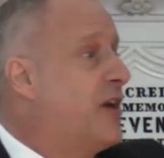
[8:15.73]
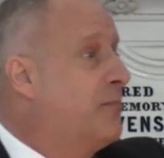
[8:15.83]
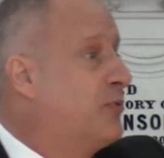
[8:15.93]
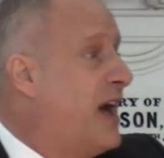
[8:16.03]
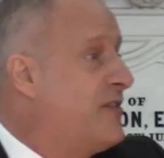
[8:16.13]
our
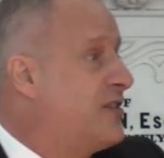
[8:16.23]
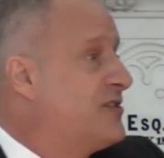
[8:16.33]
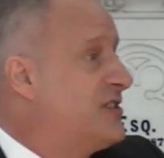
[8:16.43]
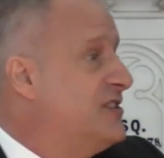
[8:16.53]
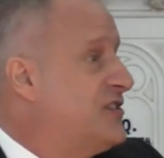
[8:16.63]

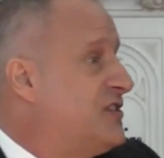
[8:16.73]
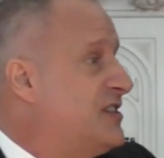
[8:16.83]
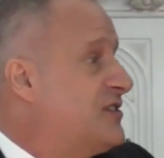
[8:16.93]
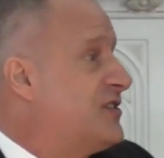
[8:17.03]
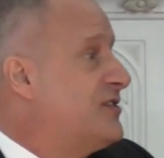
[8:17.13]
brothers and
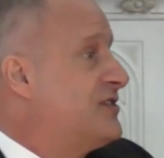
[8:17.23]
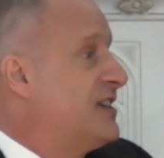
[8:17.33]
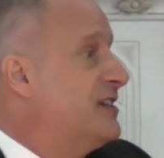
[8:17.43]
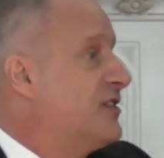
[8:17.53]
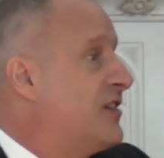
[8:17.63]
sisters
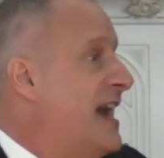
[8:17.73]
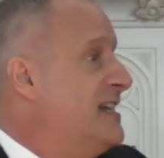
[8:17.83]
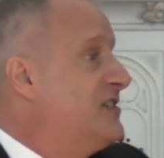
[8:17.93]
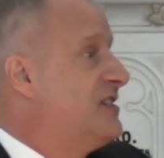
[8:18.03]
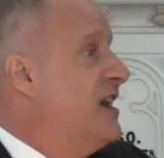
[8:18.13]
in
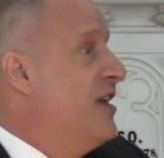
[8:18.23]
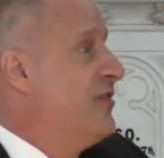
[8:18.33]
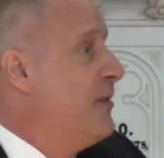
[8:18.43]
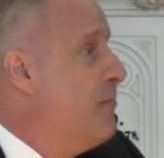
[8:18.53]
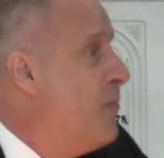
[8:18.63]
Christ
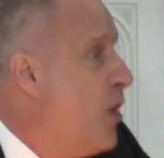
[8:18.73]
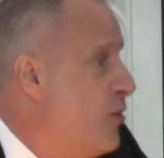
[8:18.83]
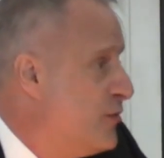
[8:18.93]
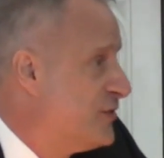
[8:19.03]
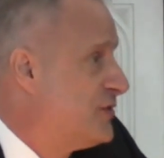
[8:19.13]
the
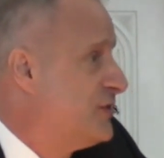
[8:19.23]
most.